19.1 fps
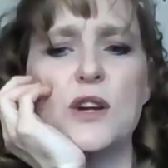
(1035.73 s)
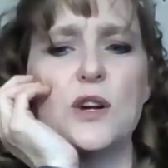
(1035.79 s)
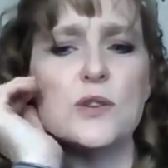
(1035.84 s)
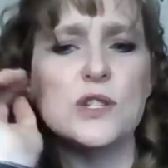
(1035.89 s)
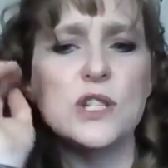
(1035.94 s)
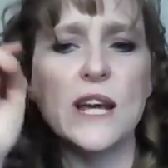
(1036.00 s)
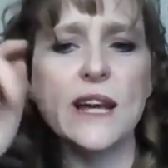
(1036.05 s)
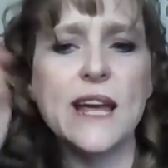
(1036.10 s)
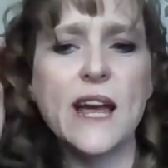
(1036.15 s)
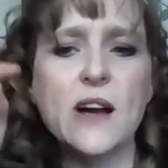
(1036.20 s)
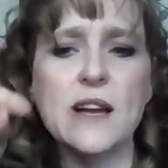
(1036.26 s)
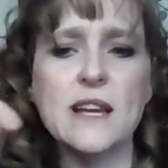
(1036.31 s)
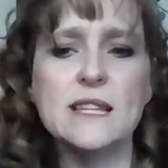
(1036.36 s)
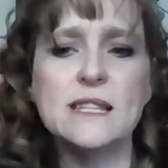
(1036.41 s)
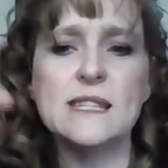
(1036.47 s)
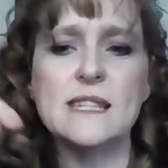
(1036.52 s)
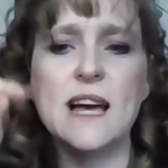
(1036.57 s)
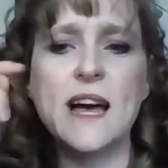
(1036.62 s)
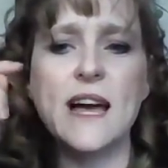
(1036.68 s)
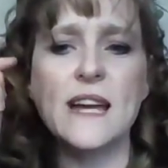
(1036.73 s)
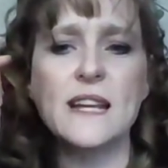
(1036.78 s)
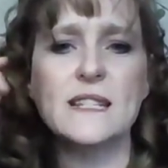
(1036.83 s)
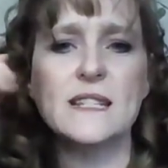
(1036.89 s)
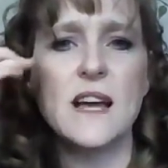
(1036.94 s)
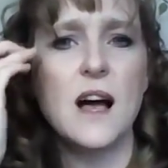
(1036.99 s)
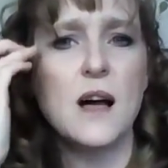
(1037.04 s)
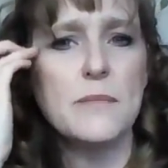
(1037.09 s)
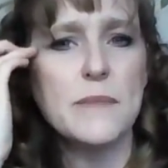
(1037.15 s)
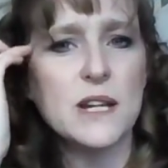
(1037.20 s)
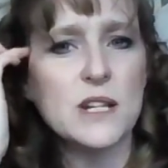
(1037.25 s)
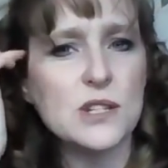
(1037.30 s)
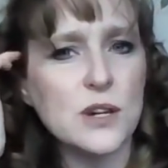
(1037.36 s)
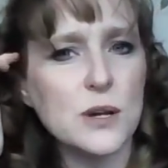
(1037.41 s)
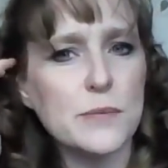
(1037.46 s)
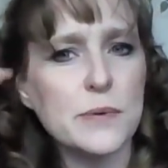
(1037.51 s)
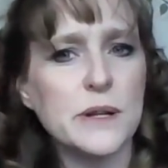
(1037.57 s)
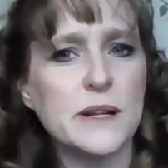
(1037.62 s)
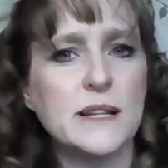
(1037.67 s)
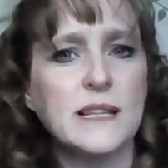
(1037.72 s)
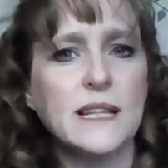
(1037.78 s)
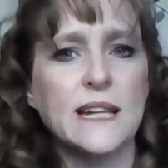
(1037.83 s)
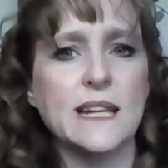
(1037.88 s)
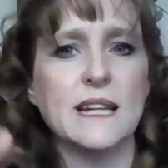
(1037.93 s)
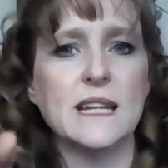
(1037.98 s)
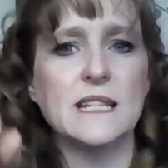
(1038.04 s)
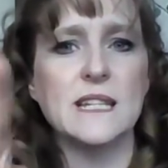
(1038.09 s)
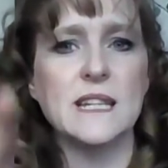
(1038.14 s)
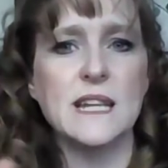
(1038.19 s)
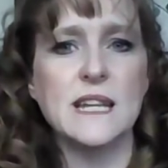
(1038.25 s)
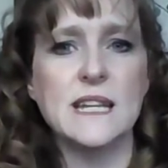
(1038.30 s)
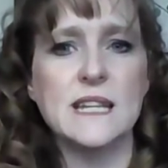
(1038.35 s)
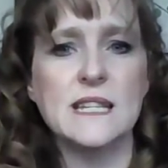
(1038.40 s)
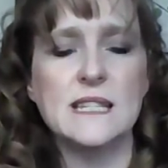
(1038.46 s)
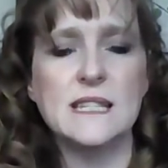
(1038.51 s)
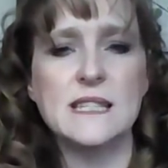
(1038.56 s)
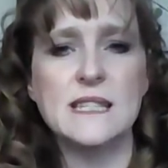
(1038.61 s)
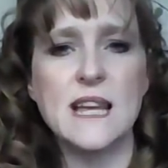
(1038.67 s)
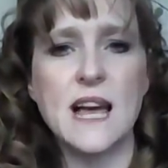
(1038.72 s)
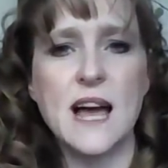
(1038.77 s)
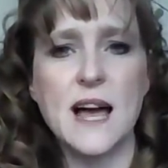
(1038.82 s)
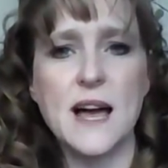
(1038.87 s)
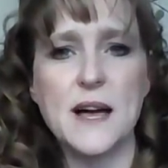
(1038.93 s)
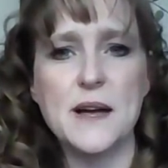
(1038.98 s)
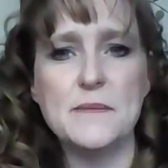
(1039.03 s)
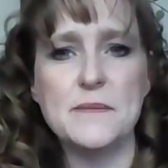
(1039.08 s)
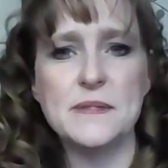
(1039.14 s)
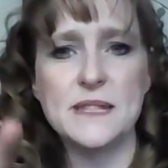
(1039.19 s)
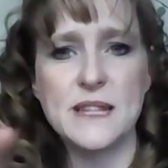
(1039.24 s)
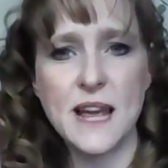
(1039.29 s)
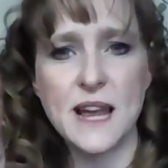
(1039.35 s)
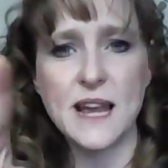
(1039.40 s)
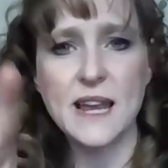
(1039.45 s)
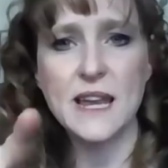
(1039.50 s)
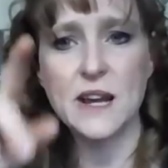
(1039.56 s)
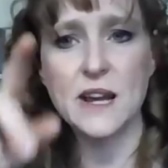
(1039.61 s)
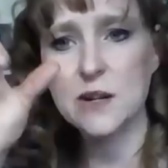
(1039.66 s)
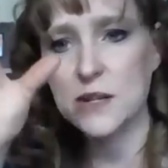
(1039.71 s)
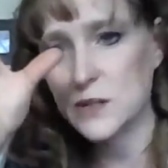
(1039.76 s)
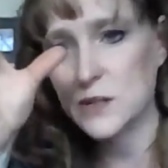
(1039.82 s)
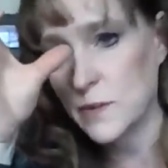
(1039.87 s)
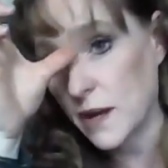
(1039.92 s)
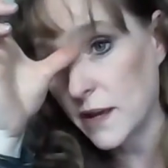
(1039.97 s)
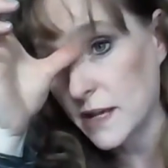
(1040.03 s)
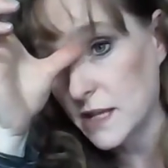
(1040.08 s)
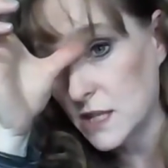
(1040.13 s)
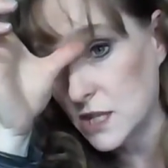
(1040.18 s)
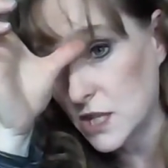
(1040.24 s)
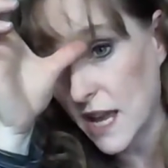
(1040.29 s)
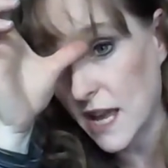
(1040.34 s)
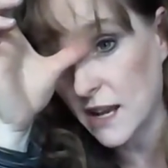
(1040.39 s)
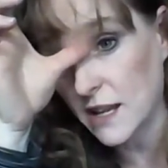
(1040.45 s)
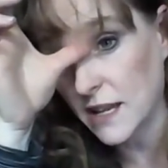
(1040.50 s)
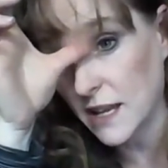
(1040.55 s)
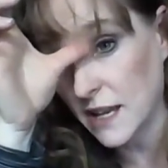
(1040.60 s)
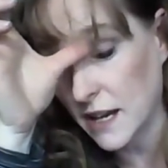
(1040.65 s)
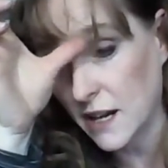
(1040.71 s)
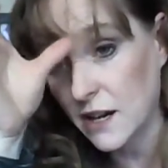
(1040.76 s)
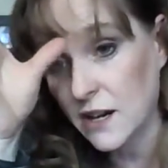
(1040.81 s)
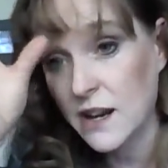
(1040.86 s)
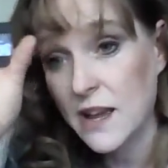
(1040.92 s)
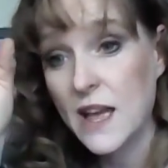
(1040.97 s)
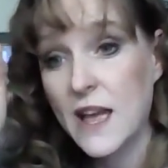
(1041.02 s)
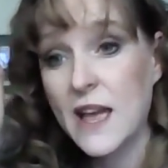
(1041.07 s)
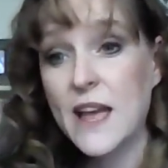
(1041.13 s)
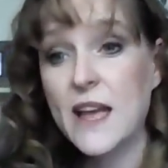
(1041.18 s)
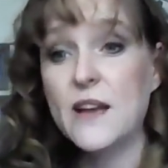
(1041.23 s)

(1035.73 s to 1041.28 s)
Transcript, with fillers: Go check out his site. I'll make sure I put a link to his um, site here as well, his channel here.